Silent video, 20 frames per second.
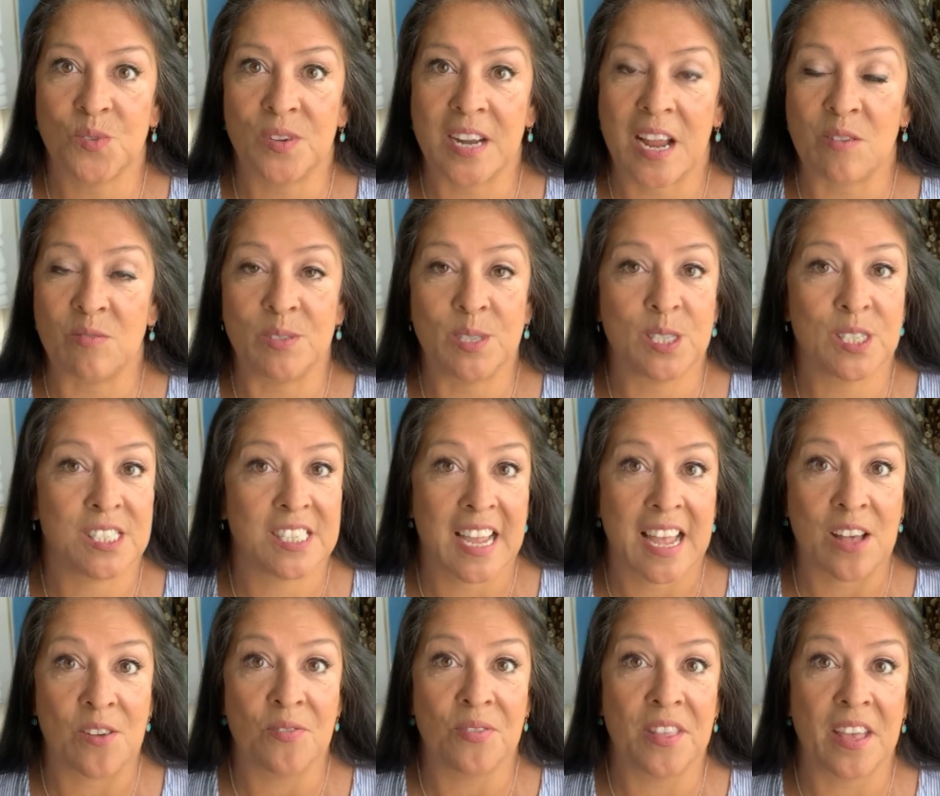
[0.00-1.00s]
when I was
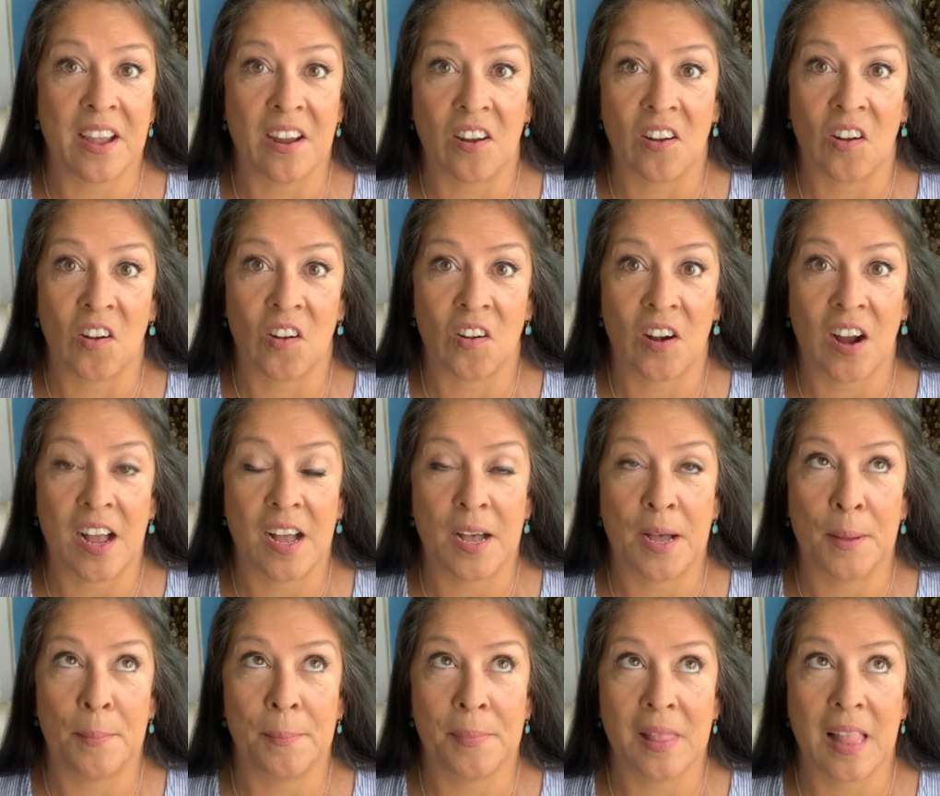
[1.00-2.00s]
down there
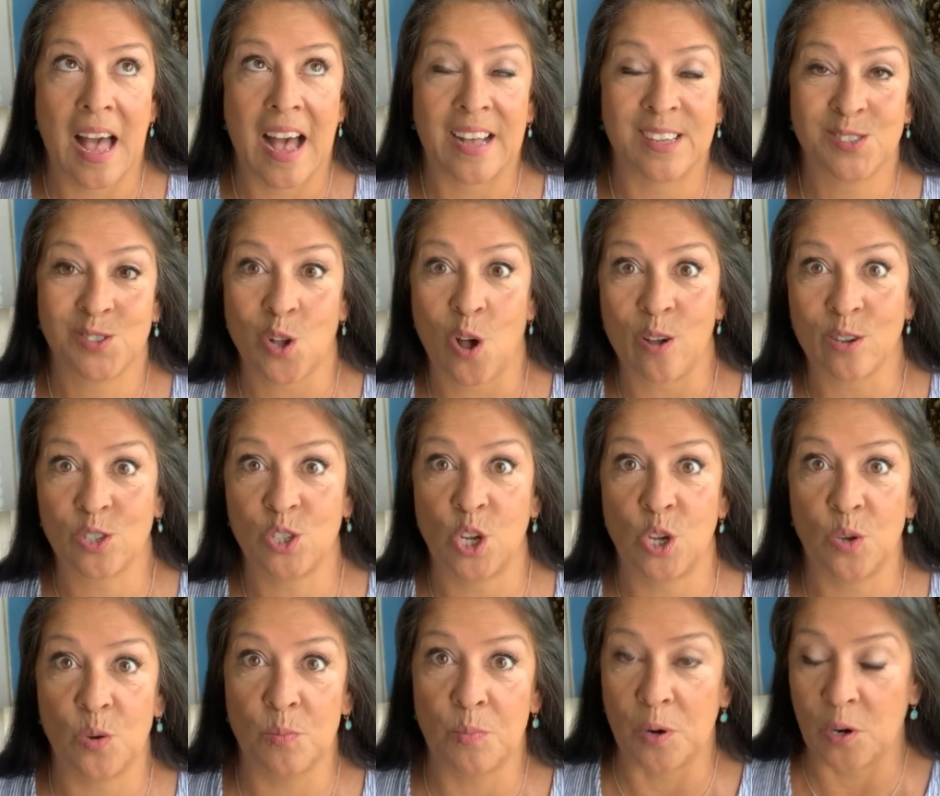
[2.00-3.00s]
last
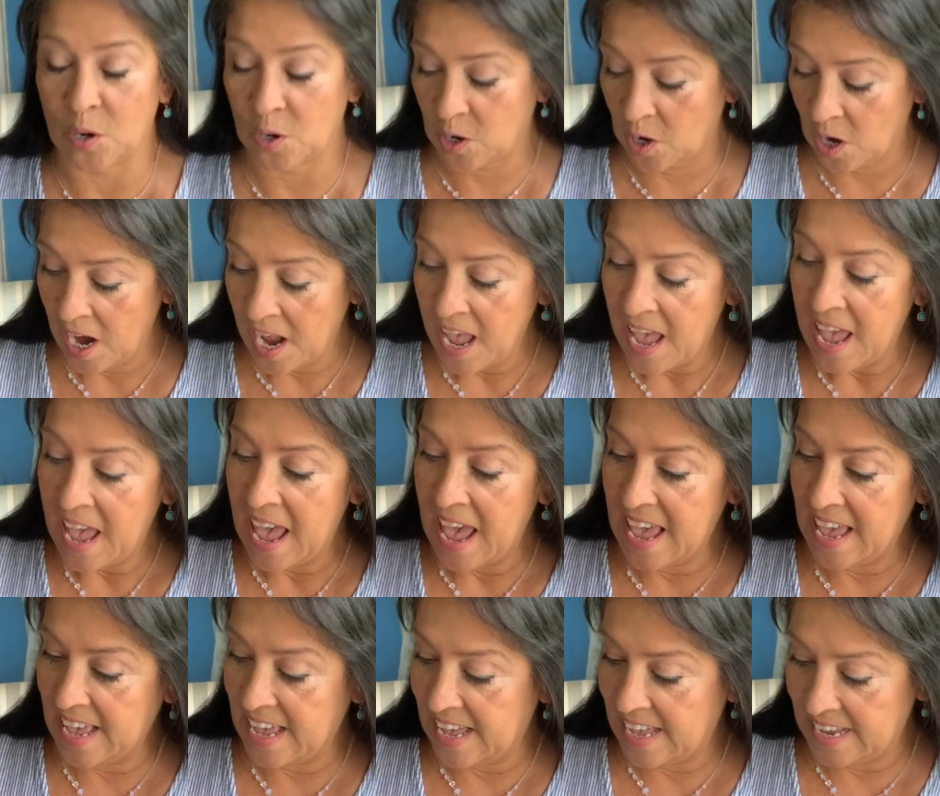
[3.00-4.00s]
October,
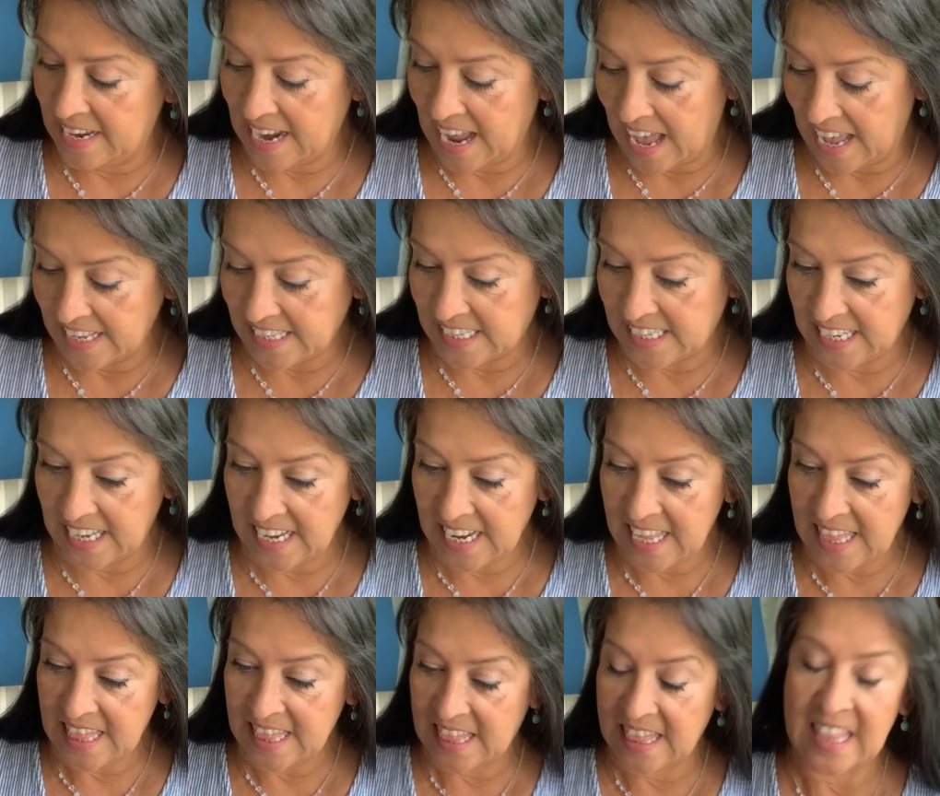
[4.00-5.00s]
and I
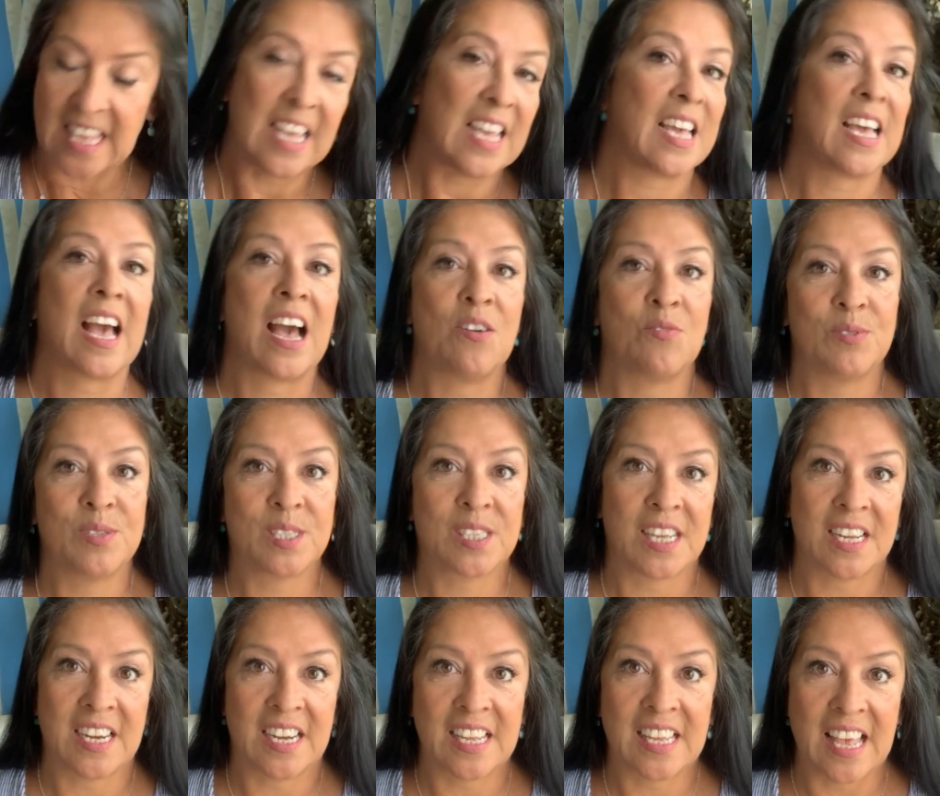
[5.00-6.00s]
didn't think I was
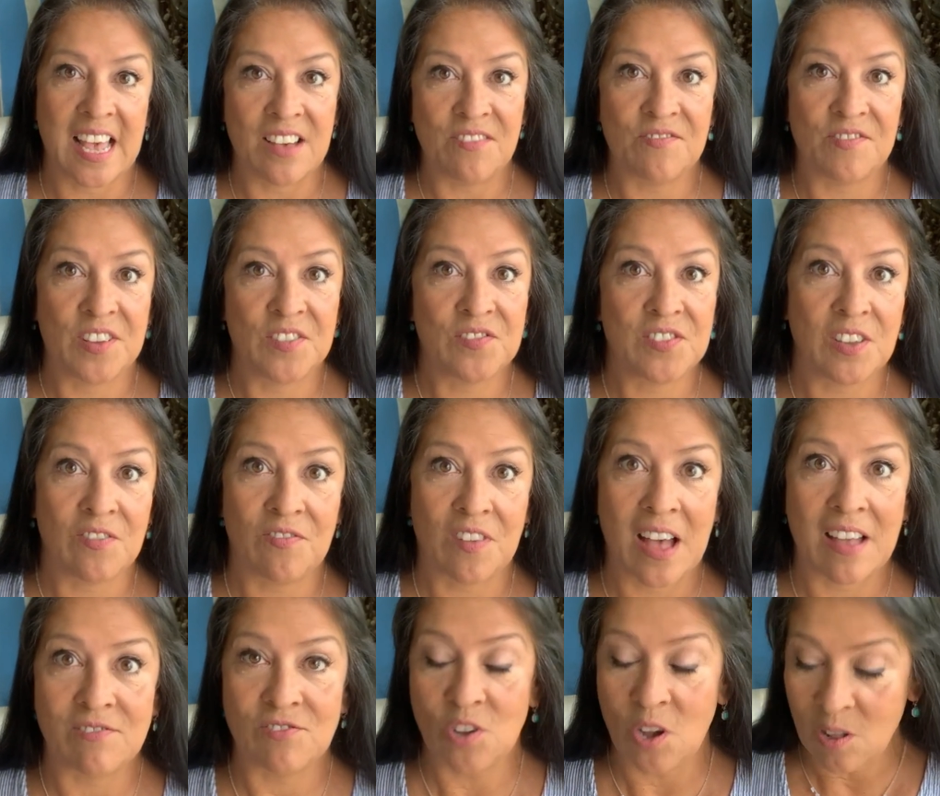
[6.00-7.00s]
gonna get
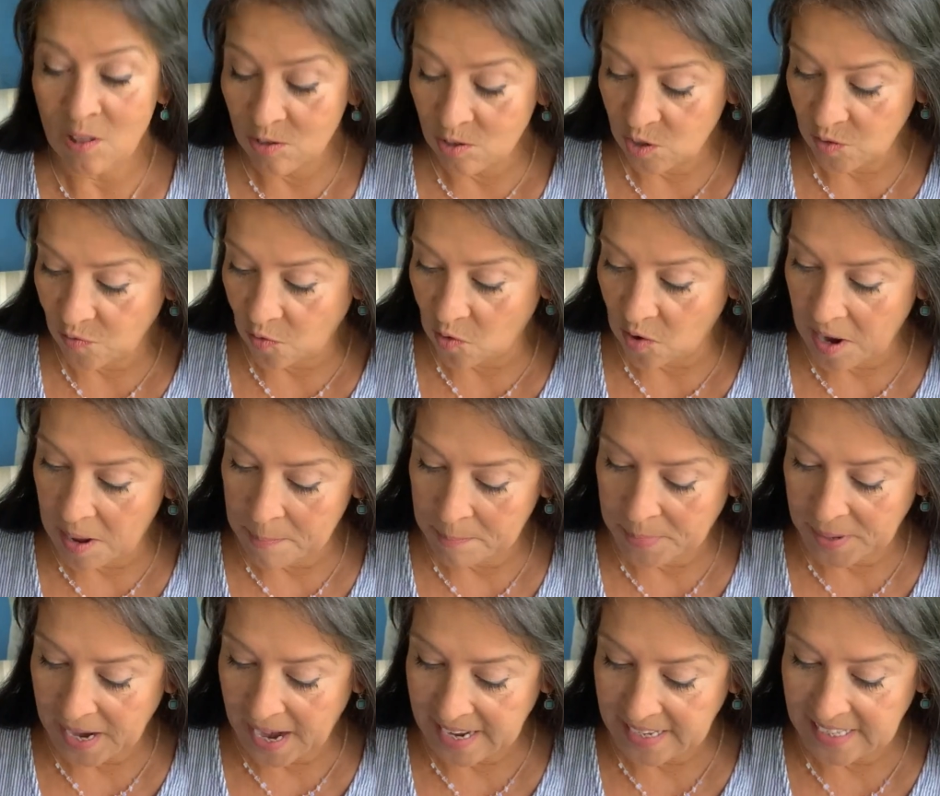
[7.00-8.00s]
$55 for it,
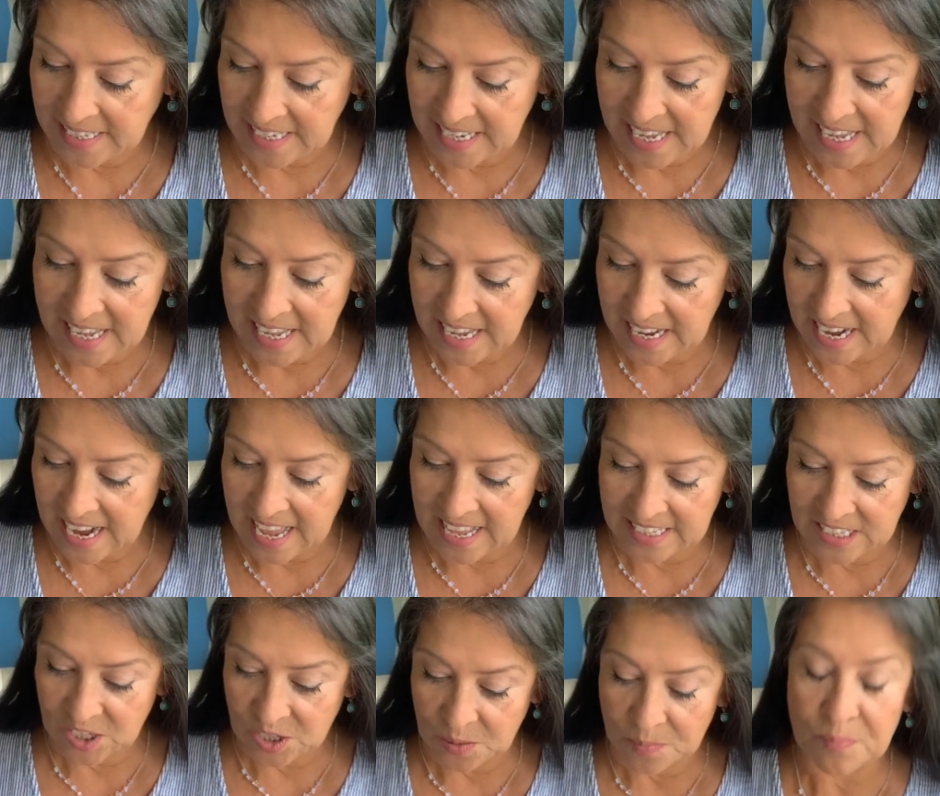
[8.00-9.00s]
but I did.
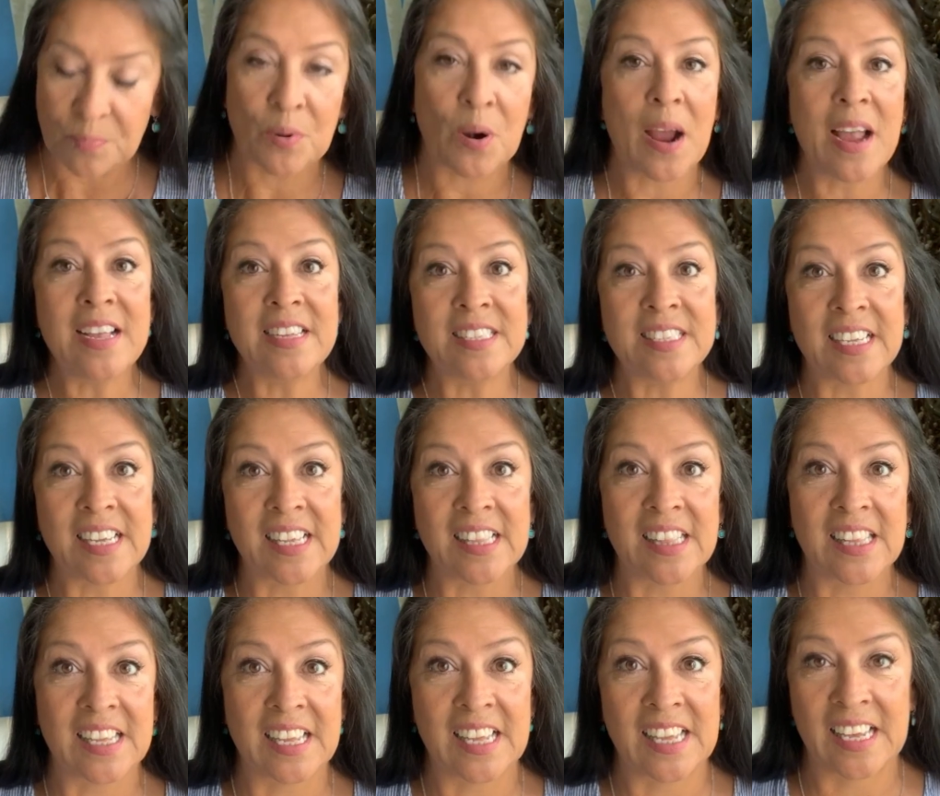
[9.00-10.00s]
And
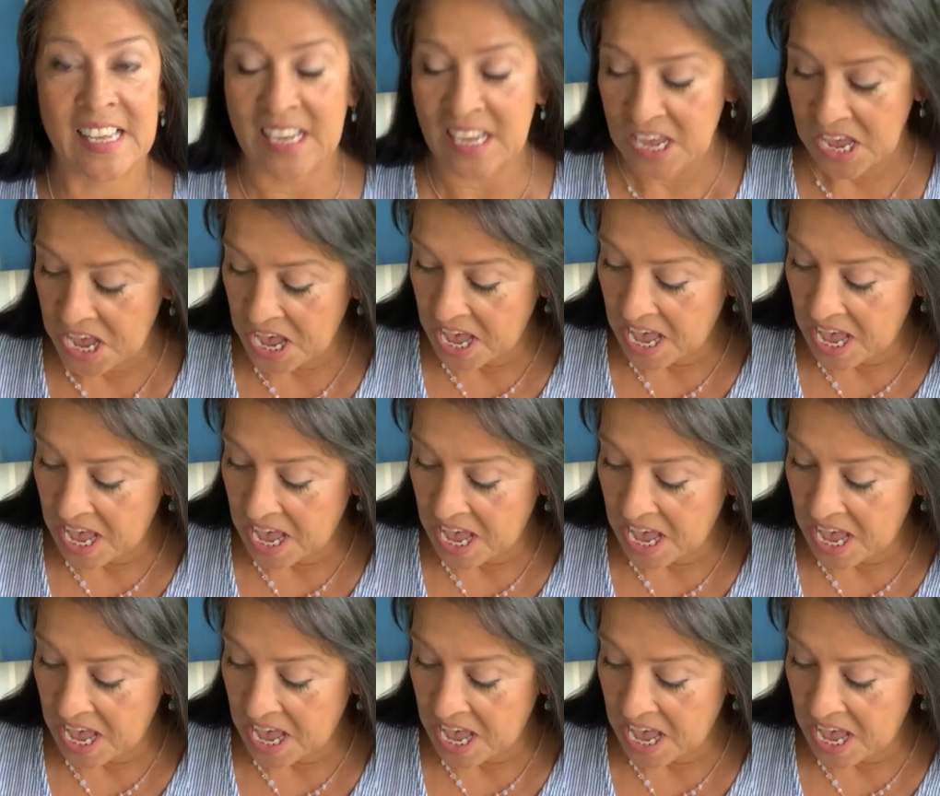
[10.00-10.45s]
surprisingly,